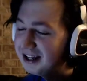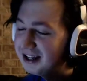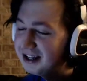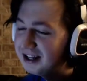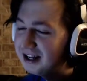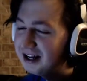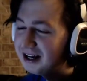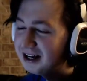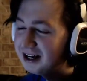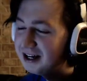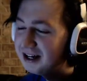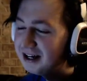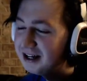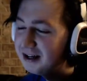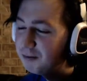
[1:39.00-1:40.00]

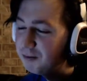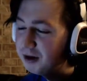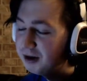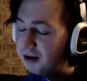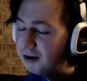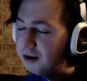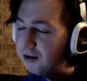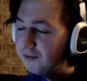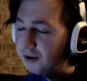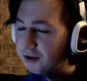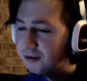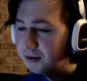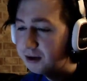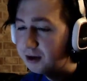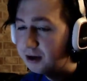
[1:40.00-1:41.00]
Well, you've
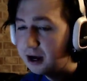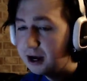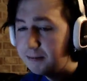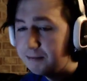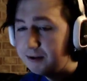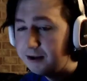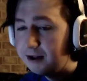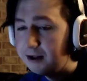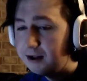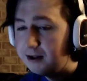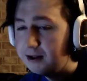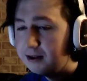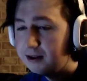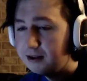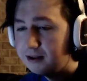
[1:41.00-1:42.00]
also been on IP
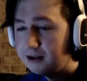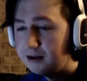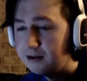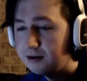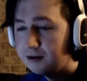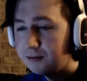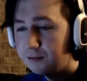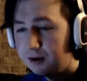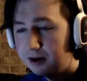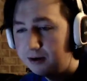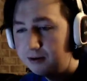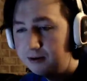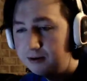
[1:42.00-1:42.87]
this year as well.